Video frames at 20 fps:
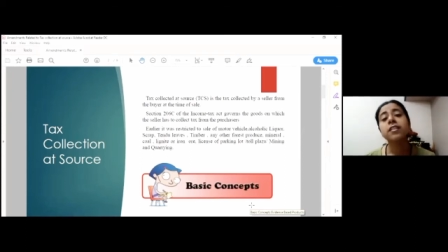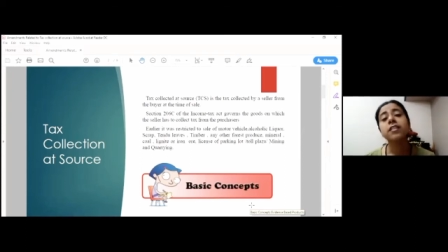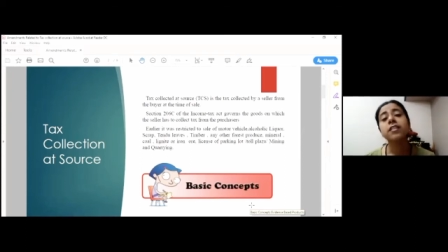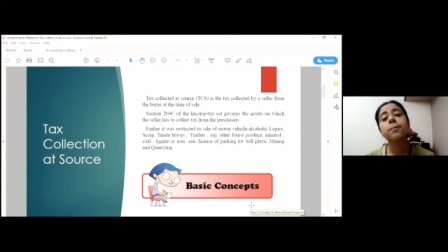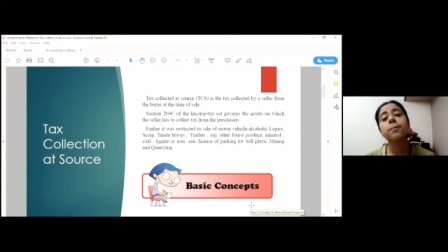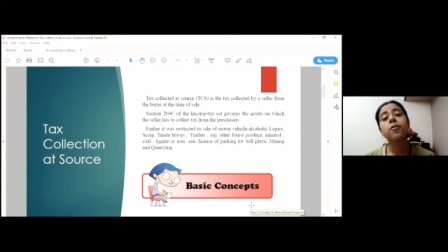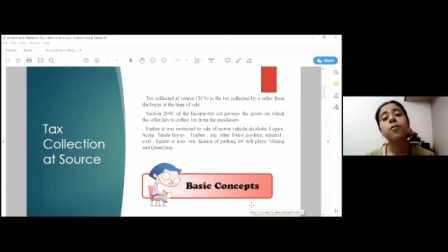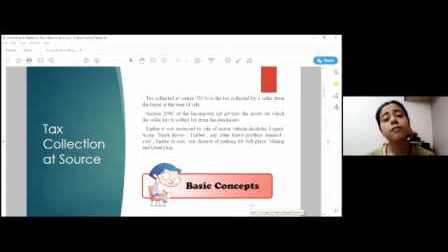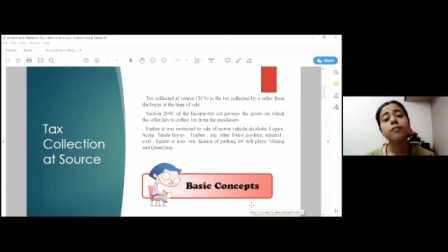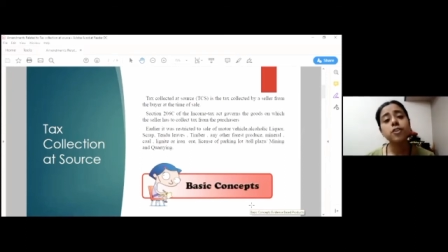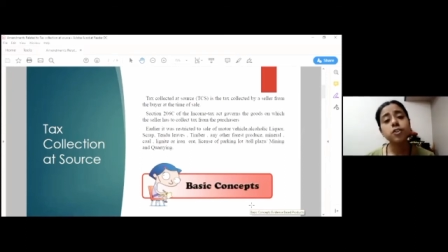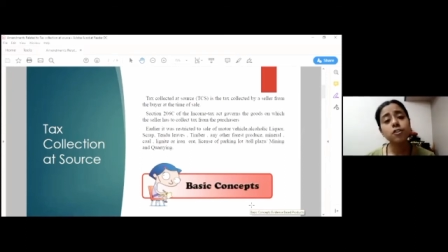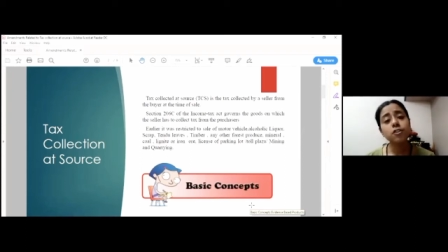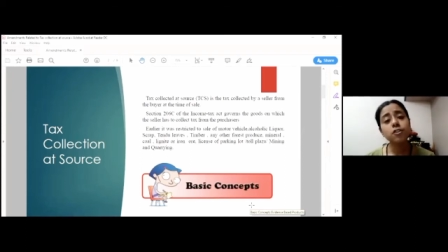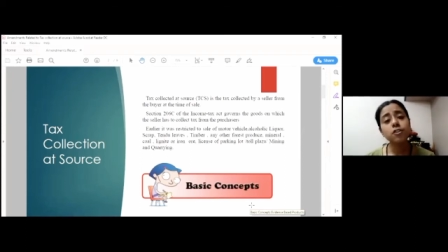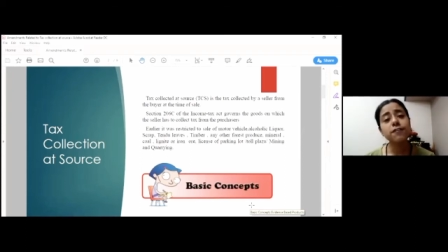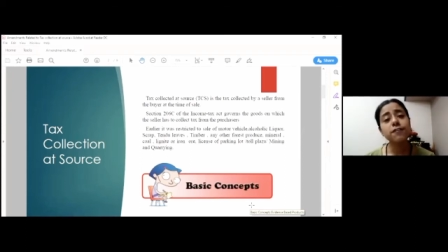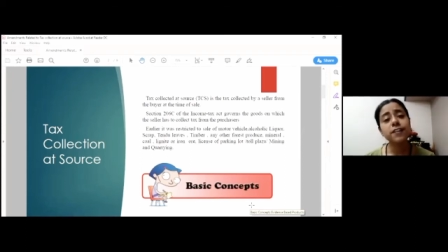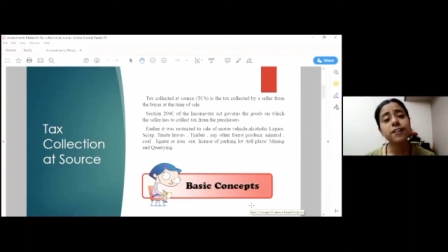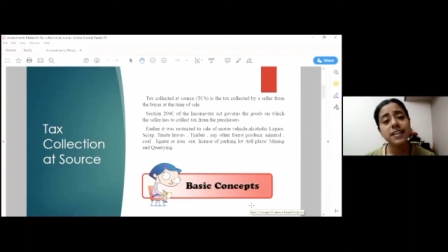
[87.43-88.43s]
The
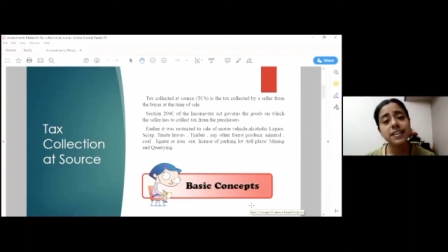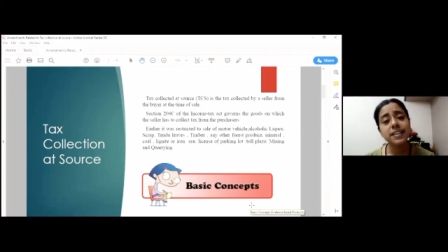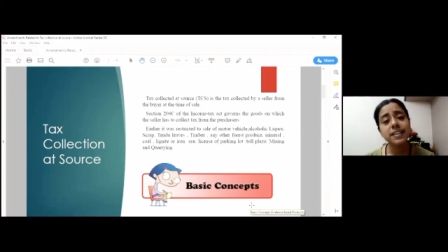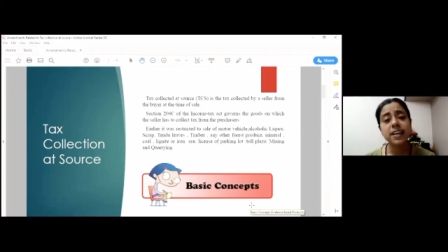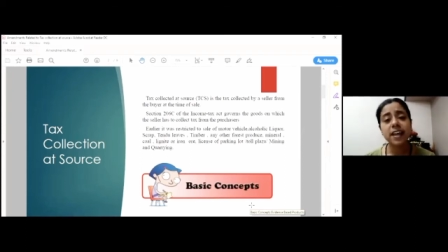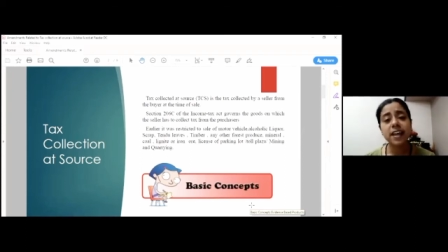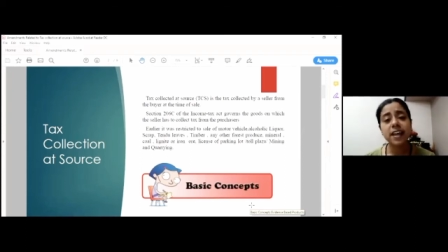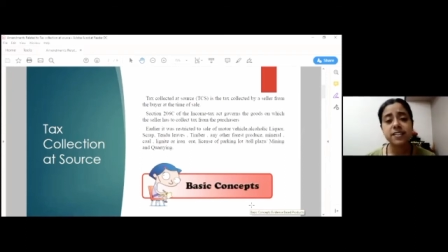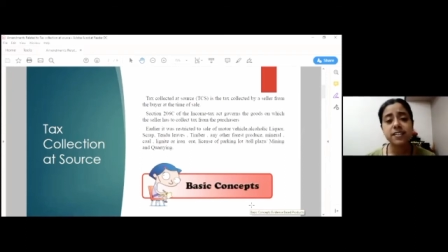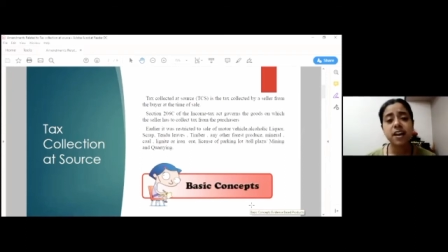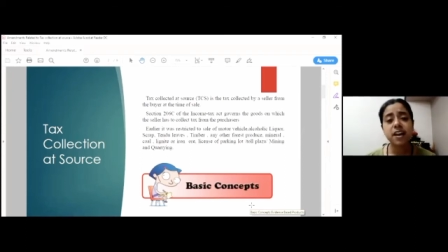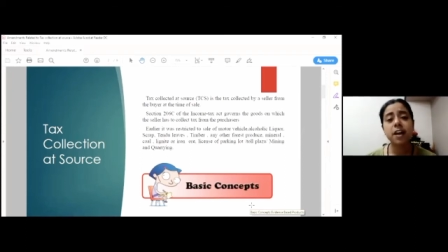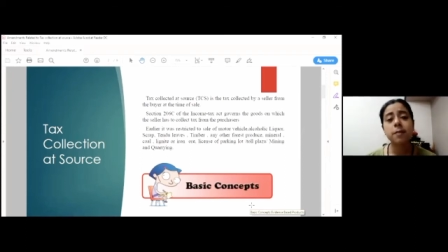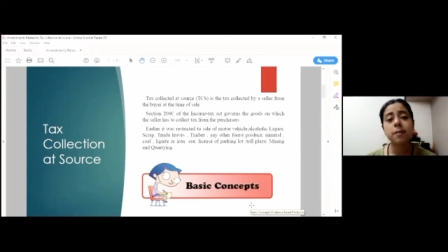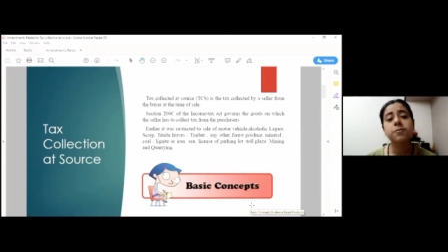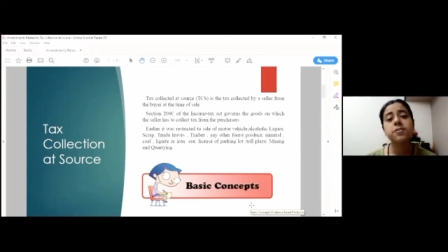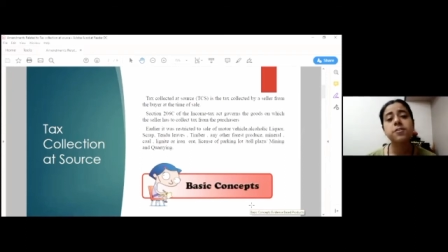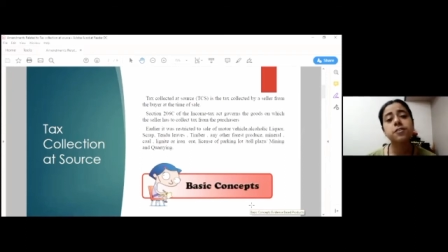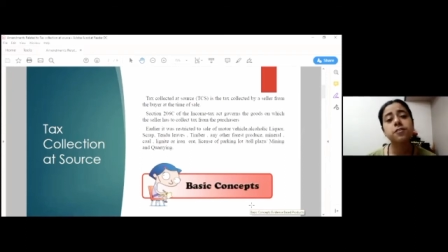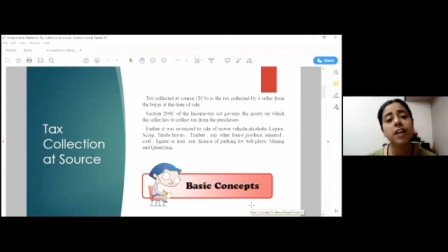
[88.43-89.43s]
provisions of TCS are
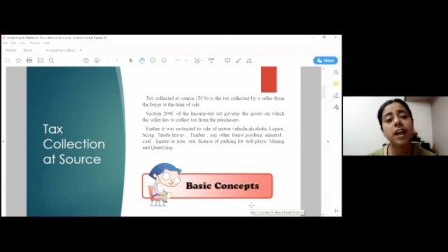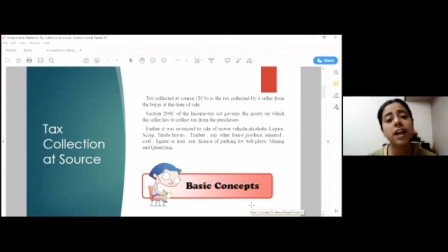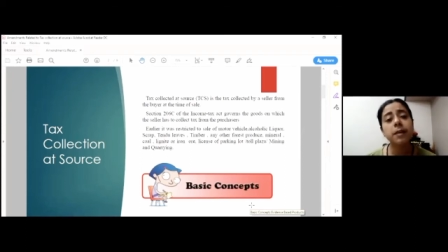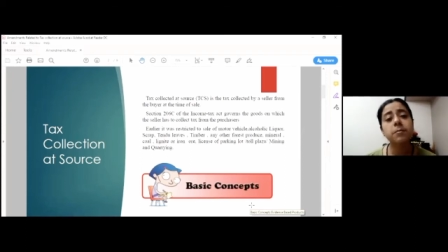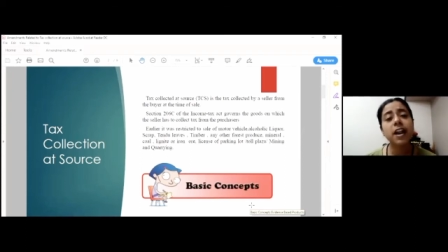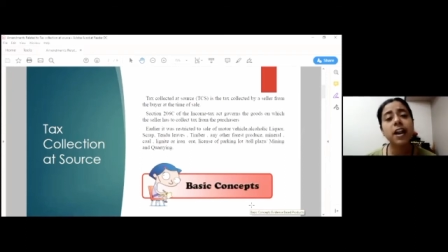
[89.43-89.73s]
prescribed